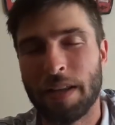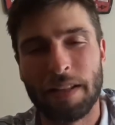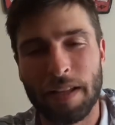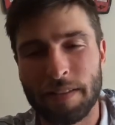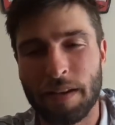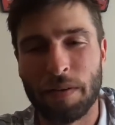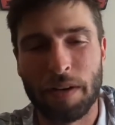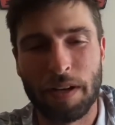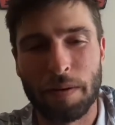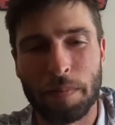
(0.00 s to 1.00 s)
that's how it
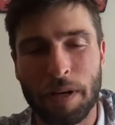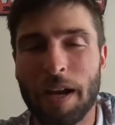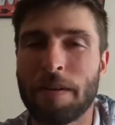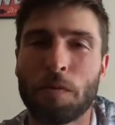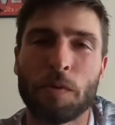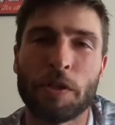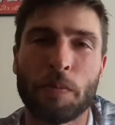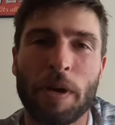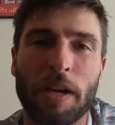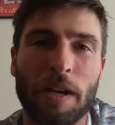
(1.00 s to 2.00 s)
happened. I haven't
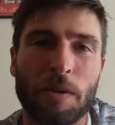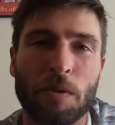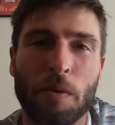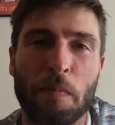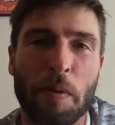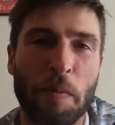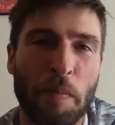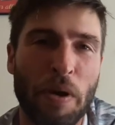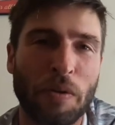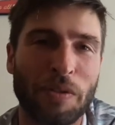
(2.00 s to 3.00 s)
reached back out to him. I'm
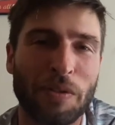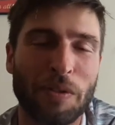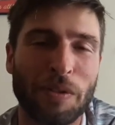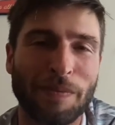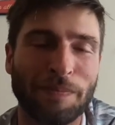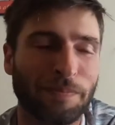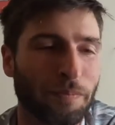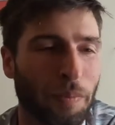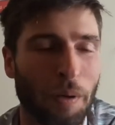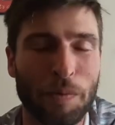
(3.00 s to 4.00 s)
about to
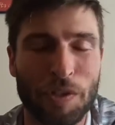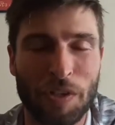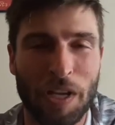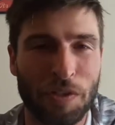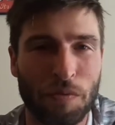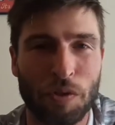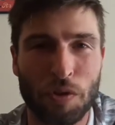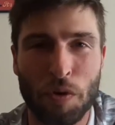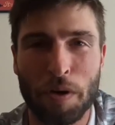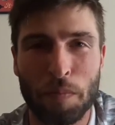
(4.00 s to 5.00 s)
probably just ask for a
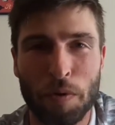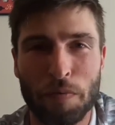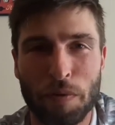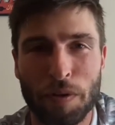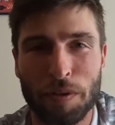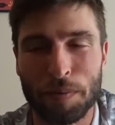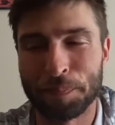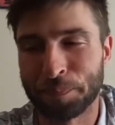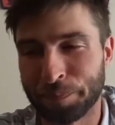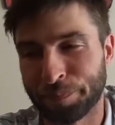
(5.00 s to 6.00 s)
straight up refund.
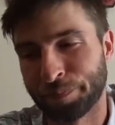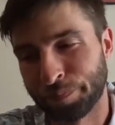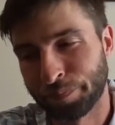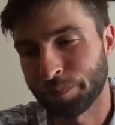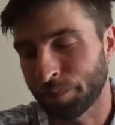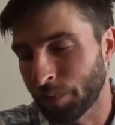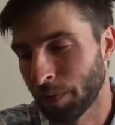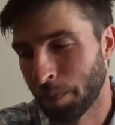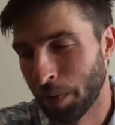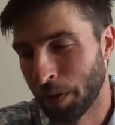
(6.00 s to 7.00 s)

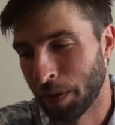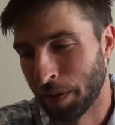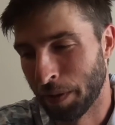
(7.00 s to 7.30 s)
But